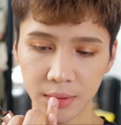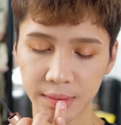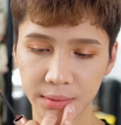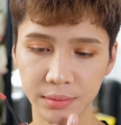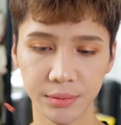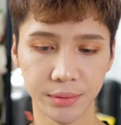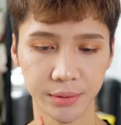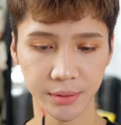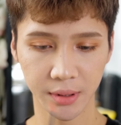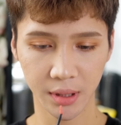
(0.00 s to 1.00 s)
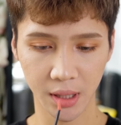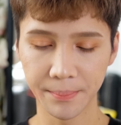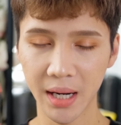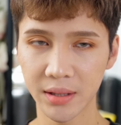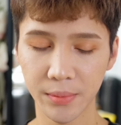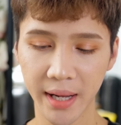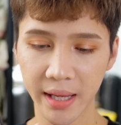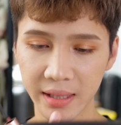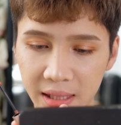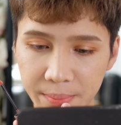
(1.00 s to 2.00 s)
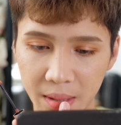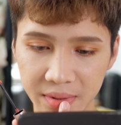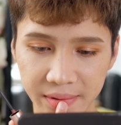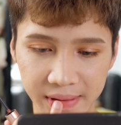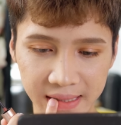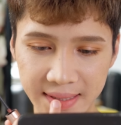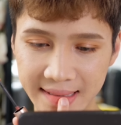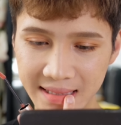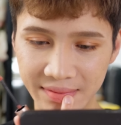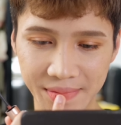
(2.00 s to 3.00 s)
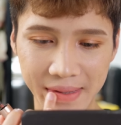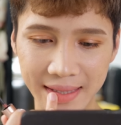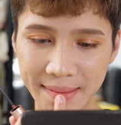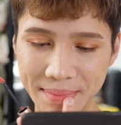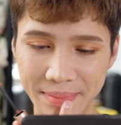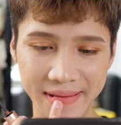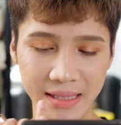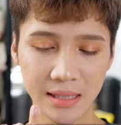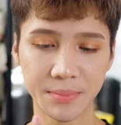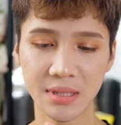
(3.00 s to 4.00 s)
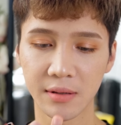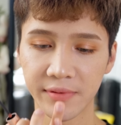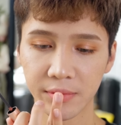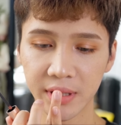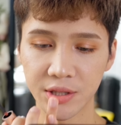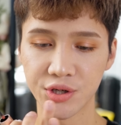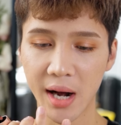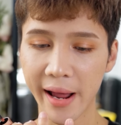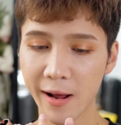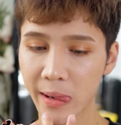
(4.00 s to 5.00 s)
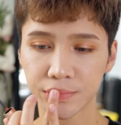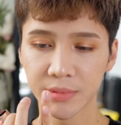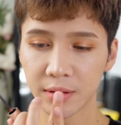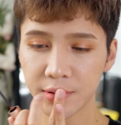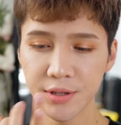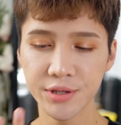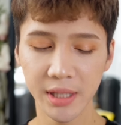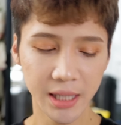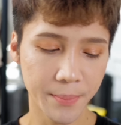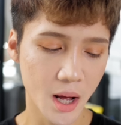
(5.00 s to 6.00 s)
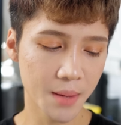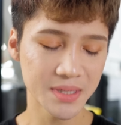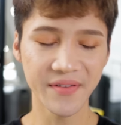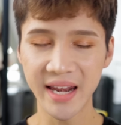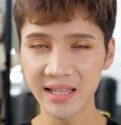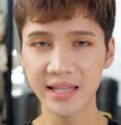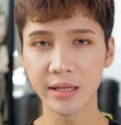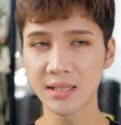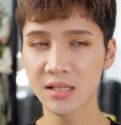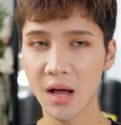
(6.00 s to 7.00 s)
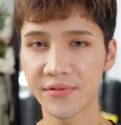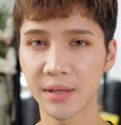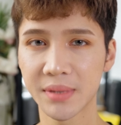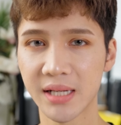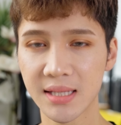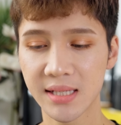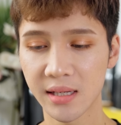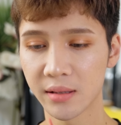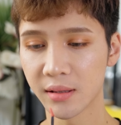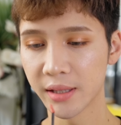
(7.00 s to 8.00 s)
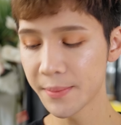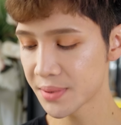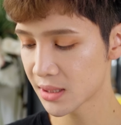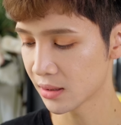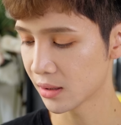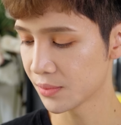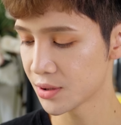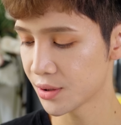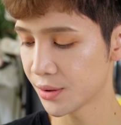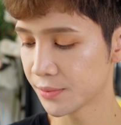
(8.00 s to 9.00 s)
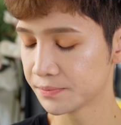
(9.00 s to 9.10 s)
Oh lord. By the way, the lip balm didn't really do anything for my lips. My lips still feel really dry. And usually lip balms, if anything, they'll soften up the dead skin on the lips. Here, let me show you.